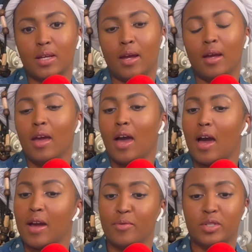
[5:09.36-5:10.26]
like,
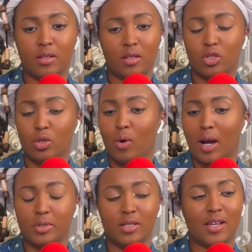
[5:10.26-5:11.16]
it was the two
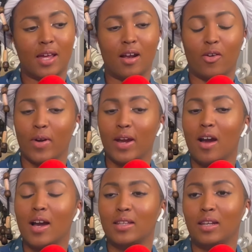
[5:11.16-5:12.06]
options. I had a great
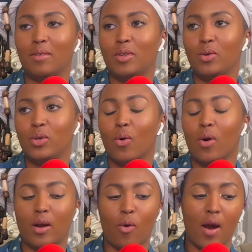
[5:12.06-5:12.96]
aunt that lived in New
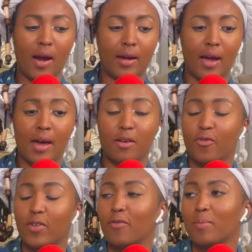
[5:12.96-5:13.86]
York, or I had a
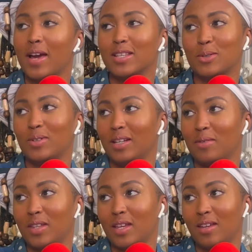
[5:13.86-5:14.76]
friend from high school that
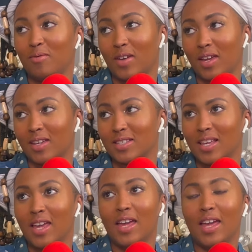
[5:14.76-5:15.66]
lived in
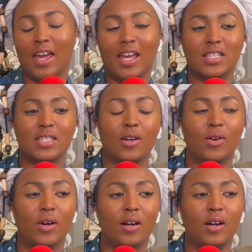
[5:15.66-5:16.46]
Vegas. Okay. And so